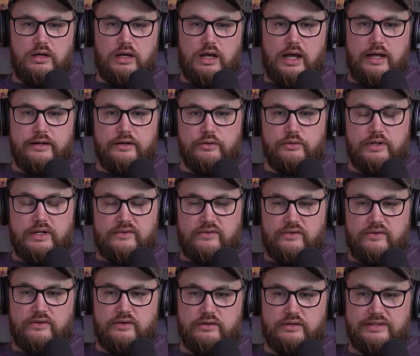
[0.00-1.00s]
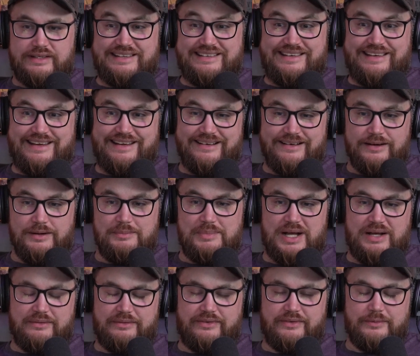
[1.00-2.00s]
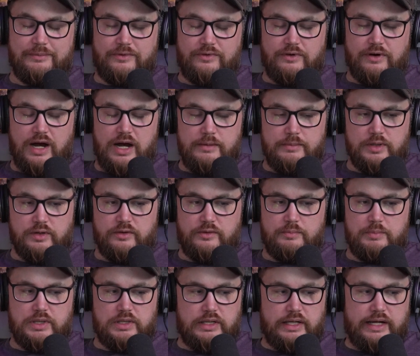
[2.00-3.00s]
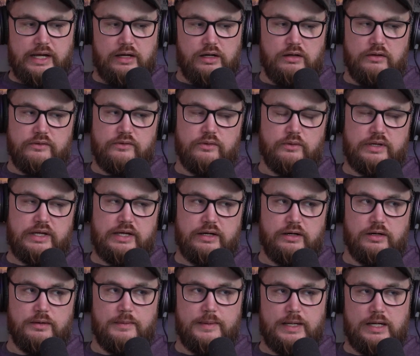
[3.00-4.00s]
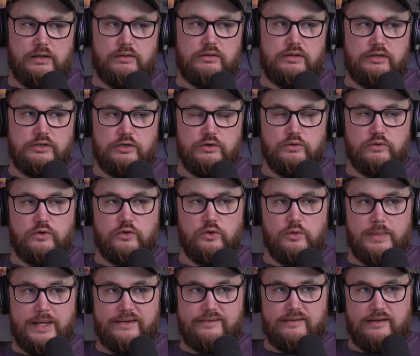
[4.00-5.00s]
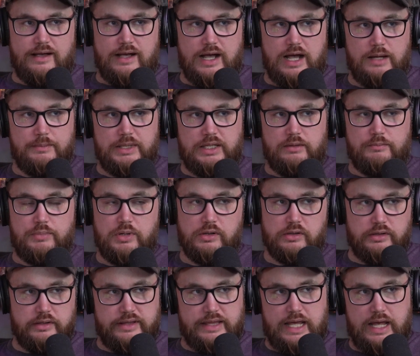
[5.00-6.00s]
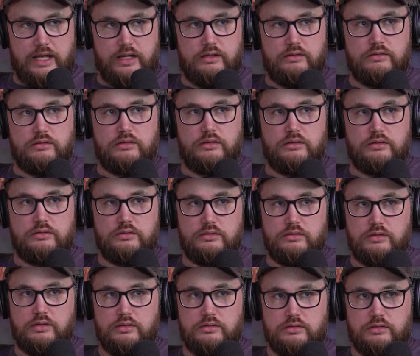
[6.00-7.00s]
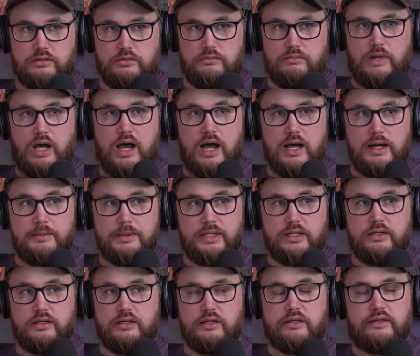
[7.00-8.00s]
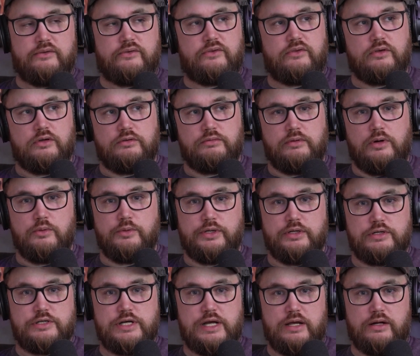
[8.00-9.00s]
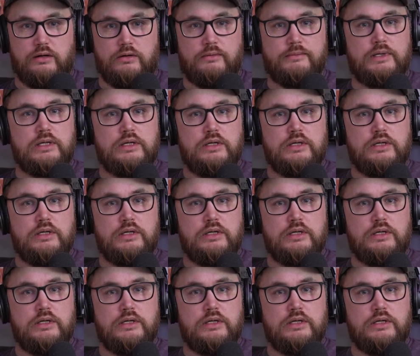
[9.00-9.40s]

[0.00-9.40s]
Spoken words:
I don't necessarily care about subscribers, but like, I also care about YouTube as a hobby, and part of that hobby is to grow your channel.